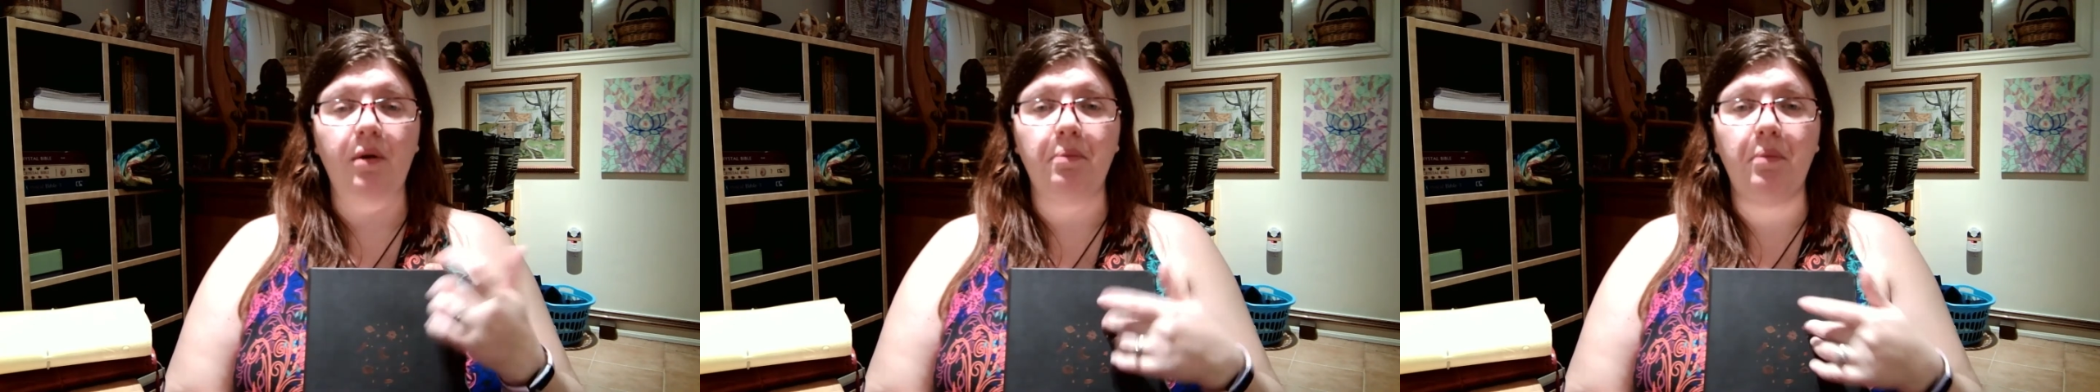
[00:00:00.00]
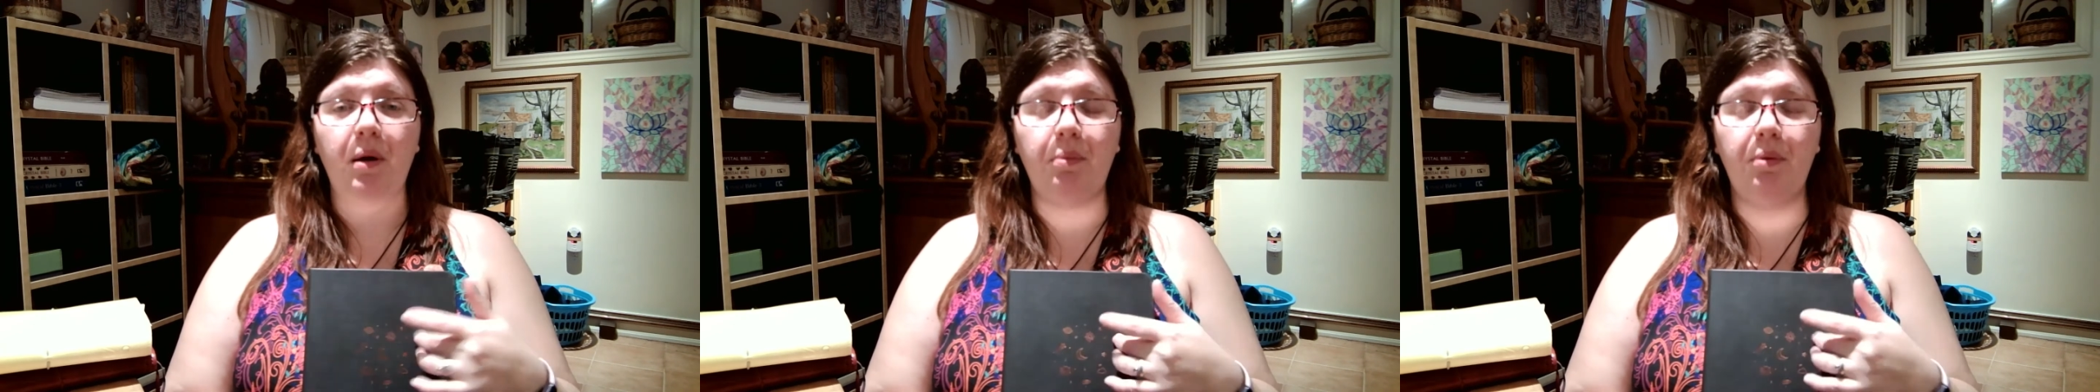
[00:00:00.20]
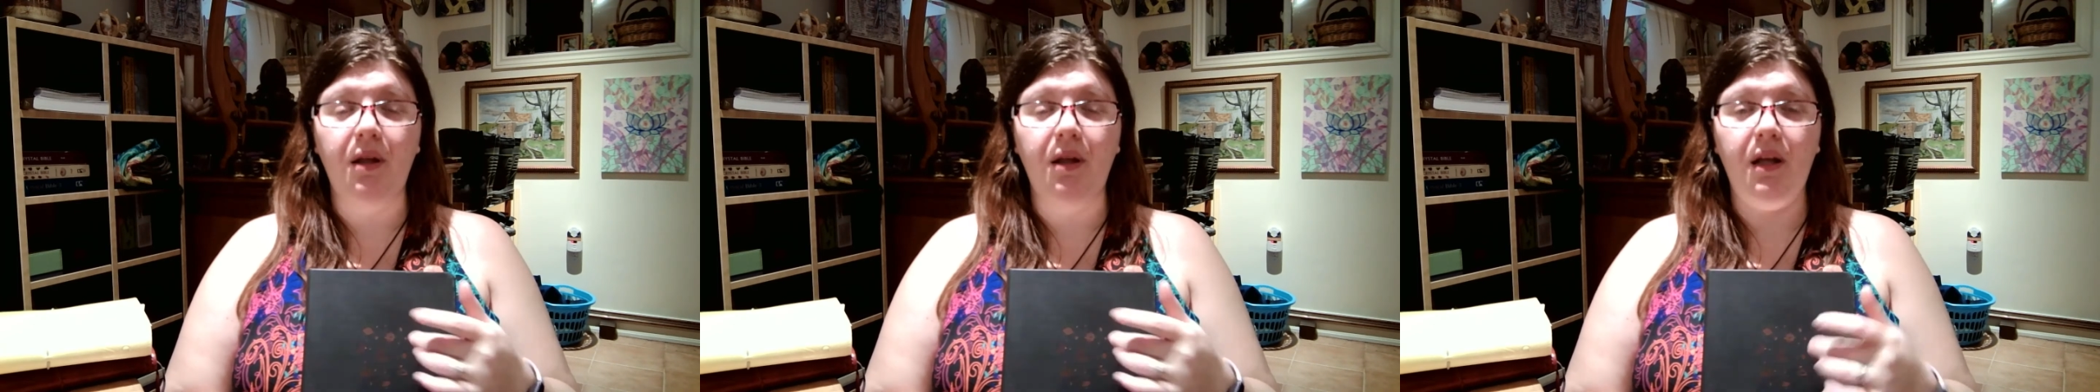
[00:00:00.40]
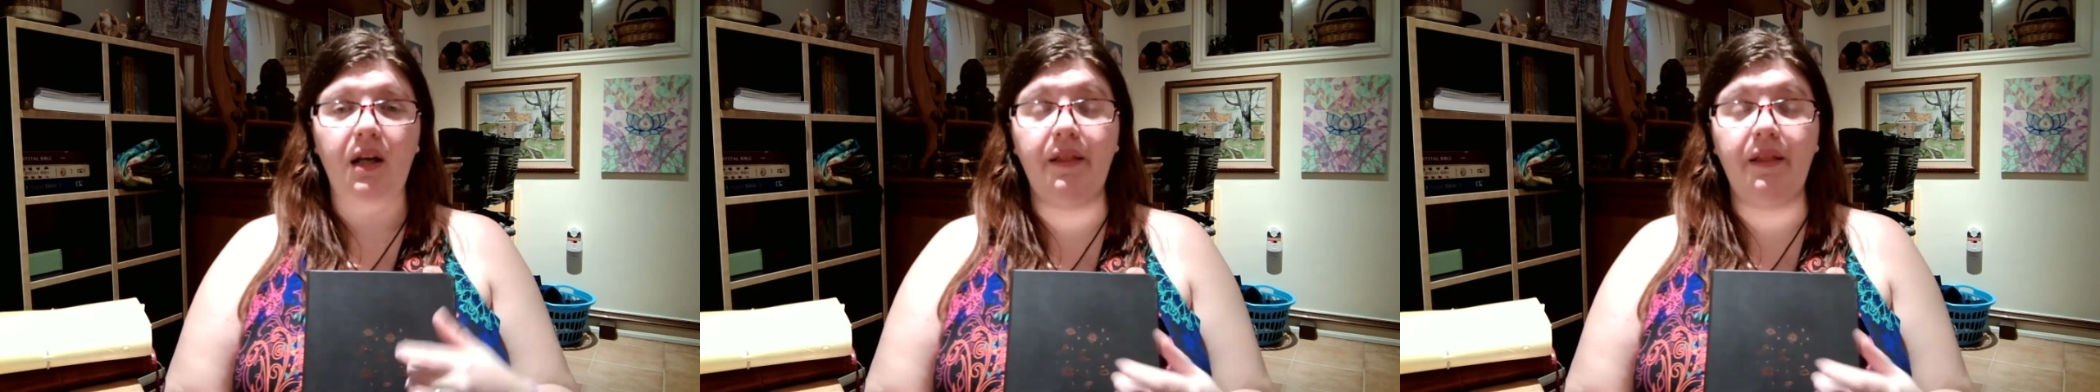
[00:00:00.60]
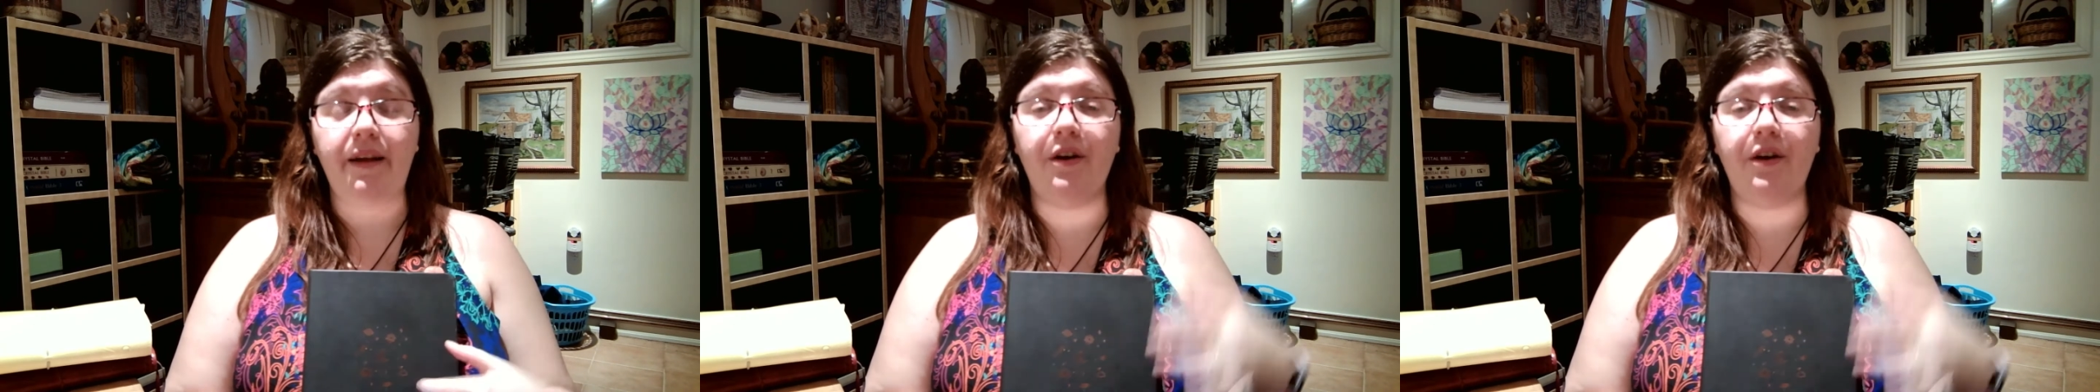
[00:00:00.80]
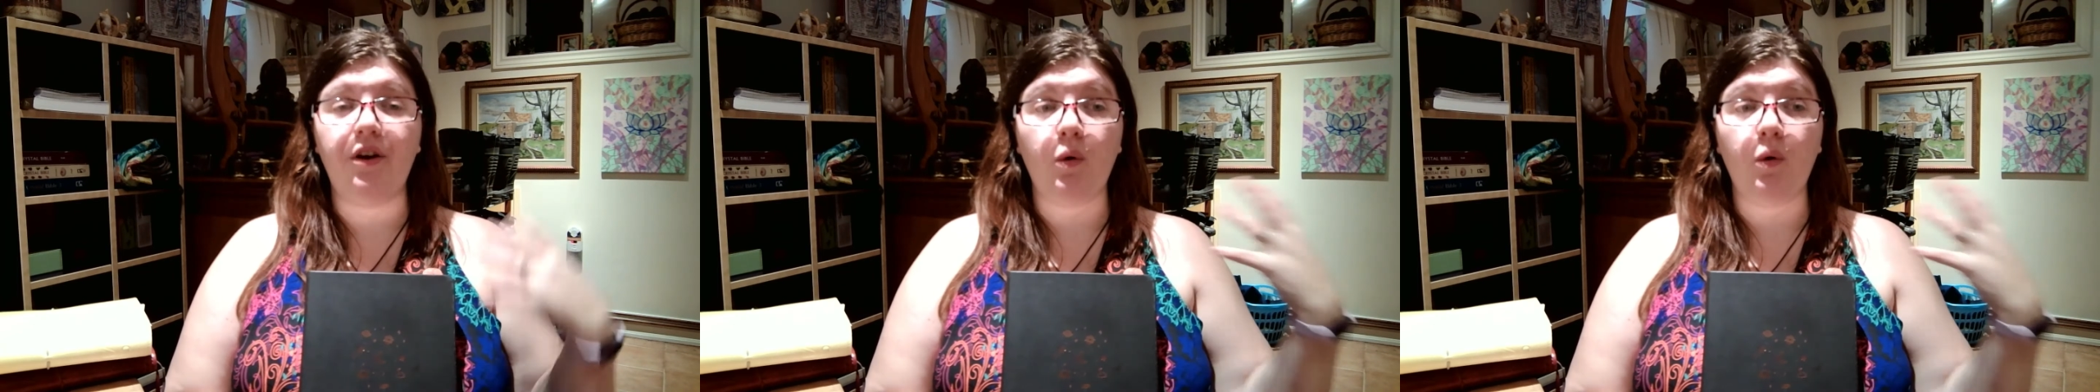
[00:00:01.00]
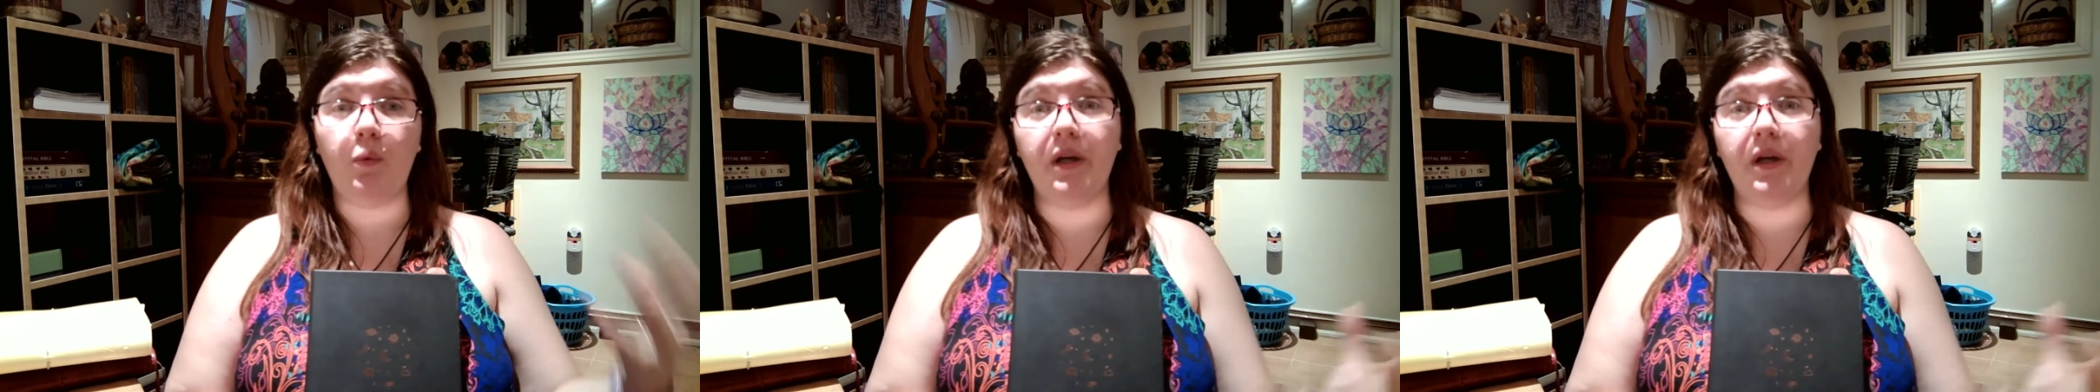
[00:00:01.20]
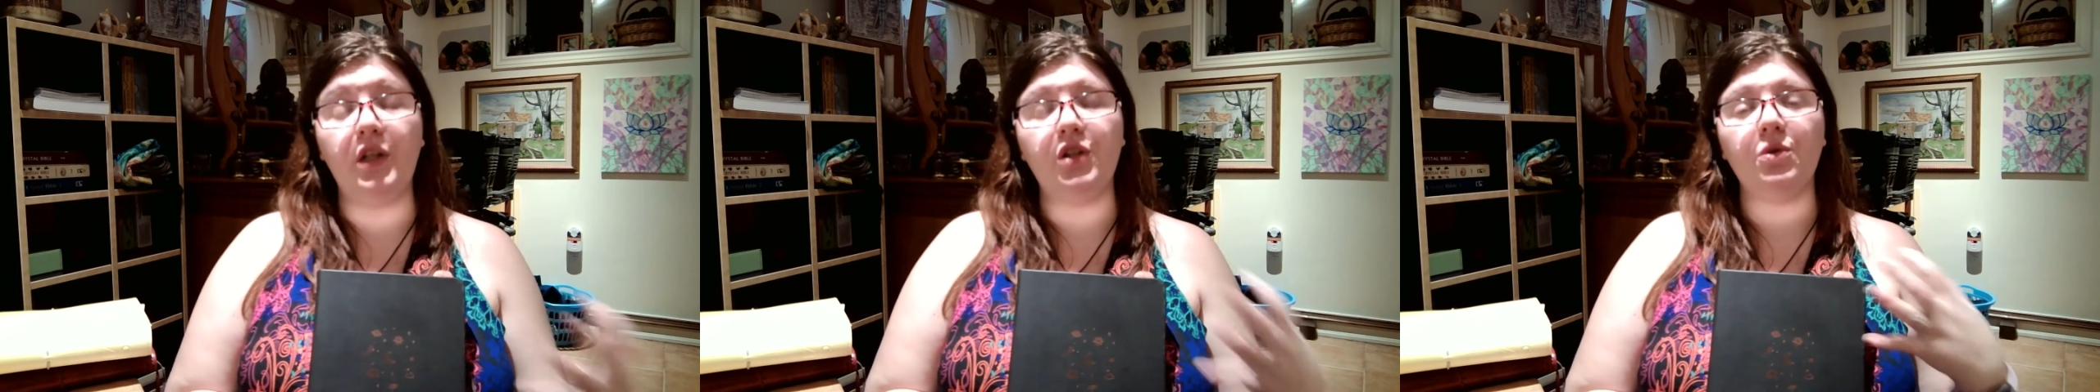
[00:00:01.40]
my planning that are
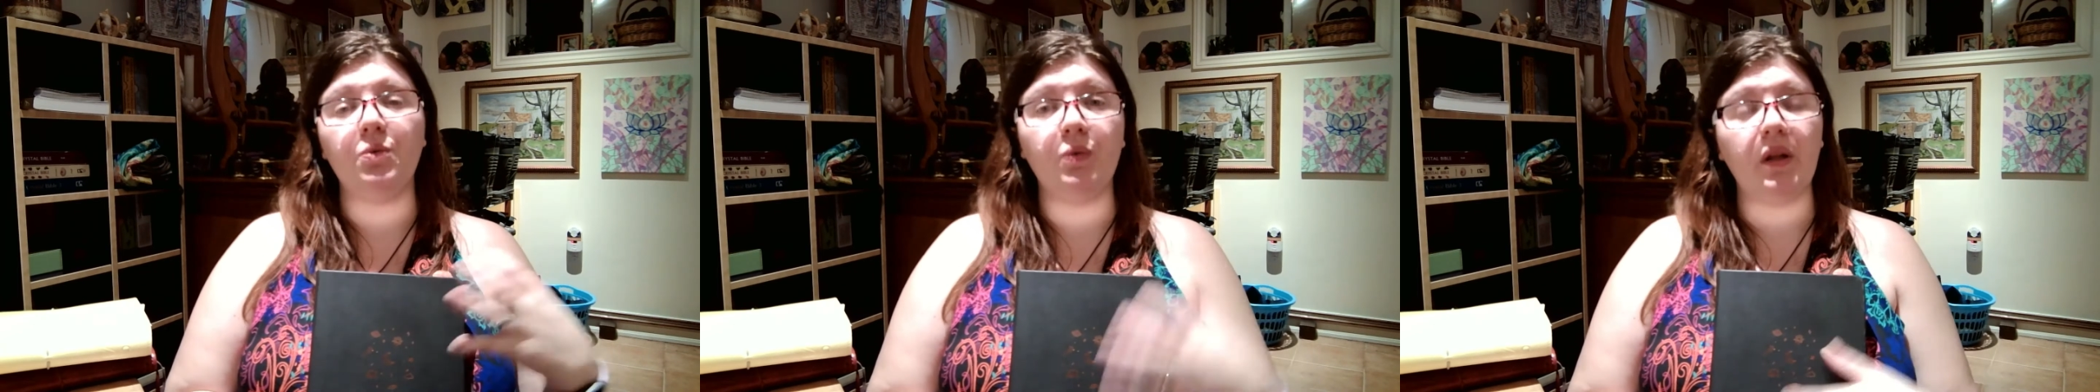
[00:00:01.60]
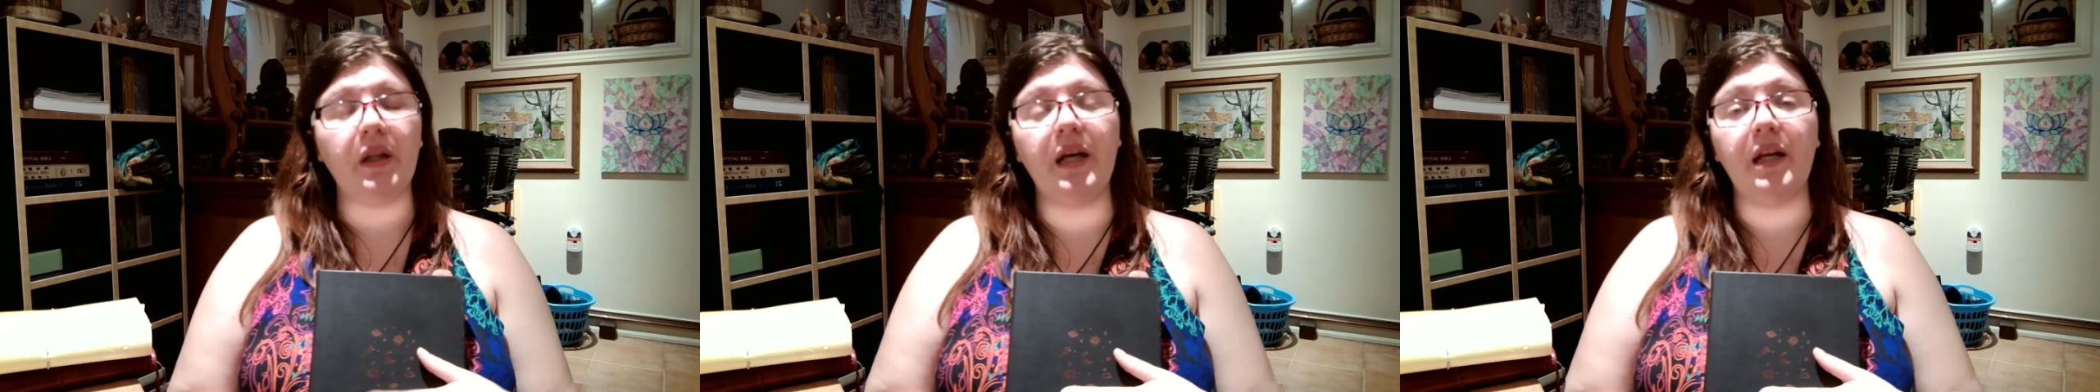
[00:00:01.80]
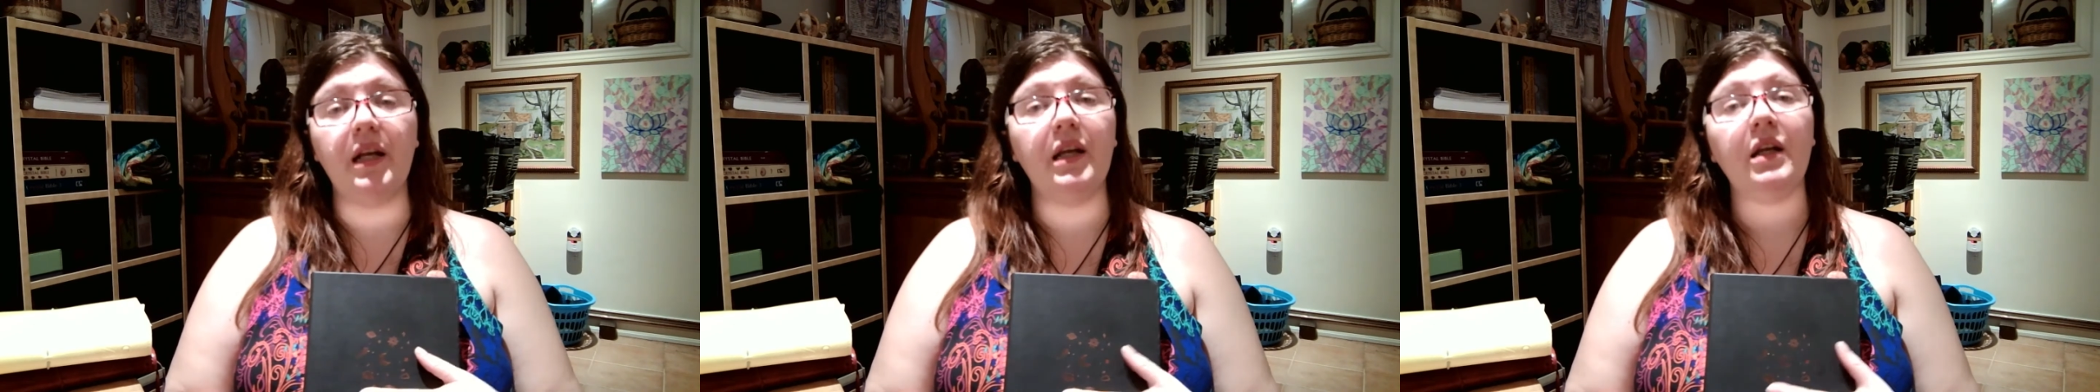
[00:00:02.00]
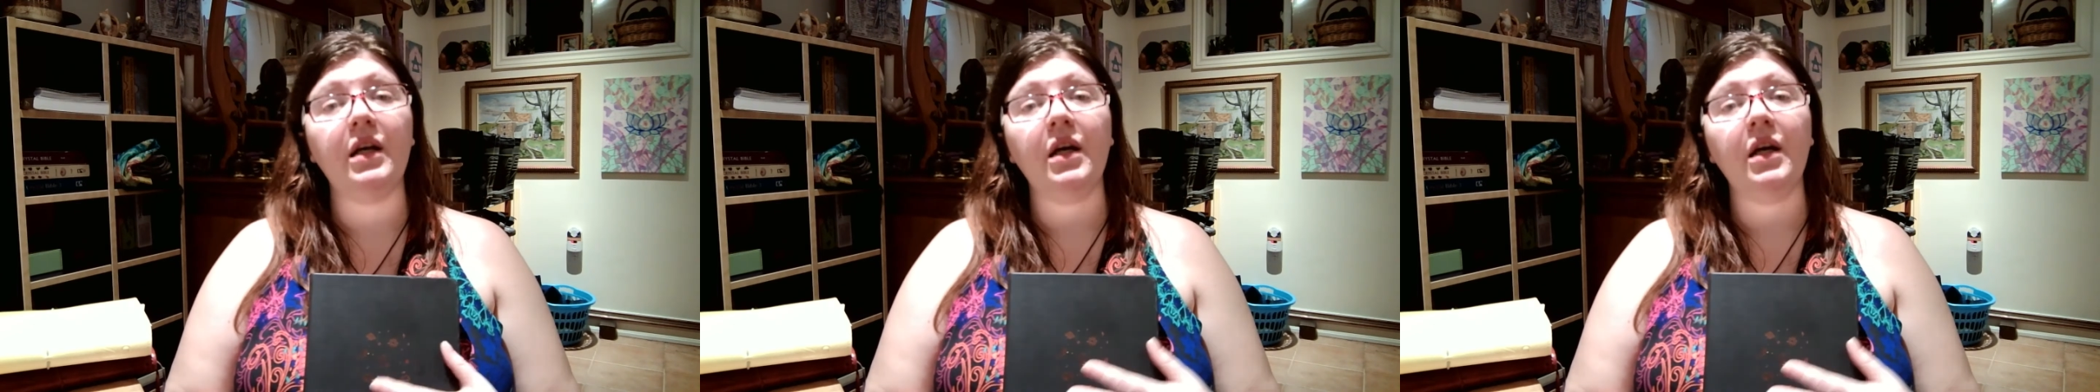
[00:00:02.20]
witch related.